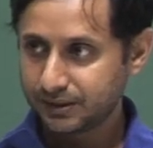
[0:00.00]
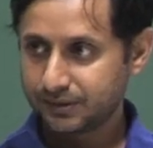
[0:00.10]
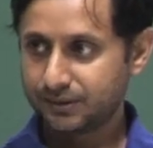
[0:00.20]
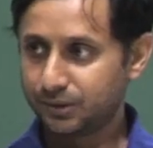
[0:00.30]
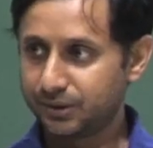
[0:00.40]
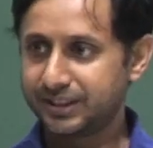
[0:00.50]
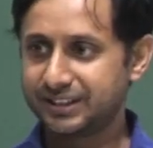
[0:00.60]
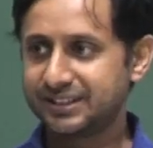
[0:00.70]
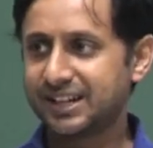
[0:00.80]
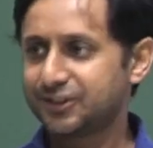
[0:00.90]
So,
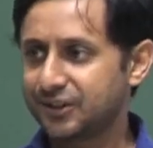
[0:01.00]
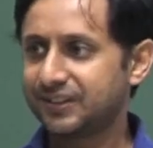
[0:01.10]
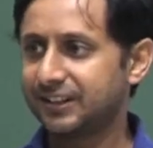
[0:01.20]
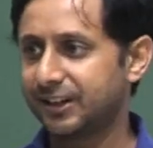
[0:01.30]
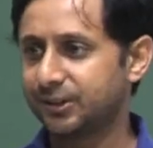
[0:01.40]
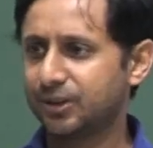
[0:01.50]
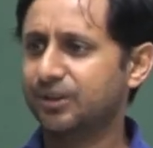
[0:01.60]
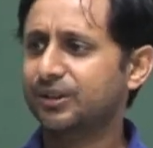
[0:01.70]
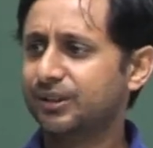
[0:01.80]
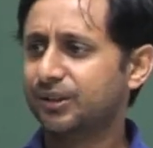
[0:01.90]
in such a scenario,
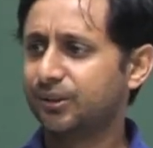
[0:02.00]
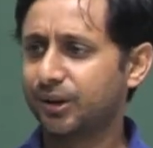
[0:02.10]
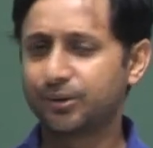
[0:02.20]
you